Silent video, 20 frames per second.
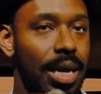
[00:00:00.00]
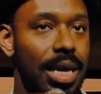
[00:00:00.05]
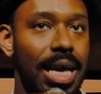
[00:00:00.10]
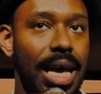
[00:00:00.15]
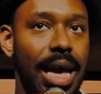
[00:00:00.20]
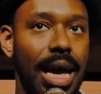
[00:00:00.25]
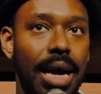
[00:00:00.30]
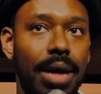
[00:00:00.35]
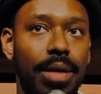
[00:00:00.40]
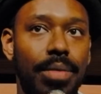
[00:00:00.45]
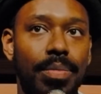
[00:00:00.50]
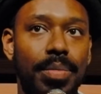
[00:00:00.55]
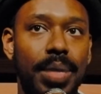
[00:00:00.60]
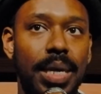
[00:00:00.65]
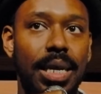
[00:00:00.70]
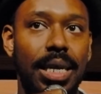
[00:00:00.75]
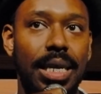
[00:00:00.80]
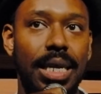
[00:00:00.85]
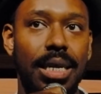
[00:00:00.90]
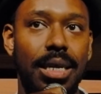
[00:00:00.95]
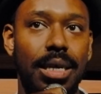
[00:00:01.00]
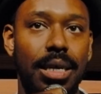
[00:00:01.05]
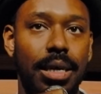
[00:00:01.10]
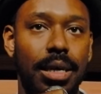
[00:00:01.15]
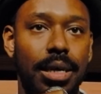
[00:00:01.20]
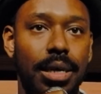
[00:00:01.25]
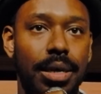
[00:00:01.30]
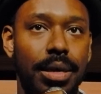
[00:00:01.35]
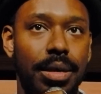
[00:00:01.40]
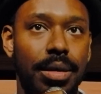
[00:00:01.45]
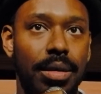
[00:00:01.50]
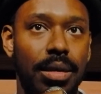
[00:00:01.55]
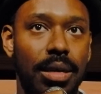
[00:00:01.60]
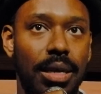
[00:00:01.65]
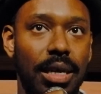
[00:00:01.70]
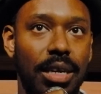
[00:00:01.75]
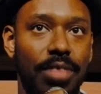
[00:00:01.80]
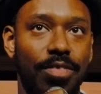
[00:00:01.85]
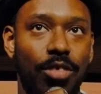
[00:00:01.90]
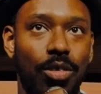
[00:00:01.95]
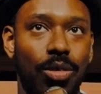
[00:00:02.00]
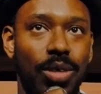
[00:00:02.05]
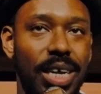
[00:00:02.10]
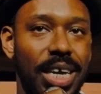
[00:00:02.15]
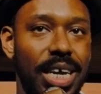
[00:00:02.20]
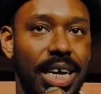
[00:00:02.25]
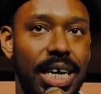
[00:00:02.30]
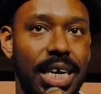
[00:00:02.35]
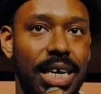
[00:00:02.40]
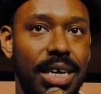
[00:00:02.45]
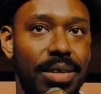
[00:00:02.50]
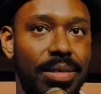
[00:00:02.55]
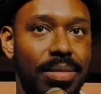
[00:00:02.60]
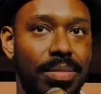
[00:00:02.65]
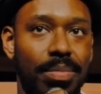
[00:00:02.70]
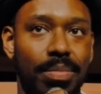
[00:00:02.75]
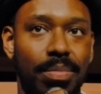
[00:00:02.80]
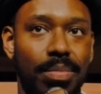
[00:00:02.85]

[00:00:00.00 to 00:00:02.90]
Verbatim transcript: Yeah, I mean, I did a, like a four-year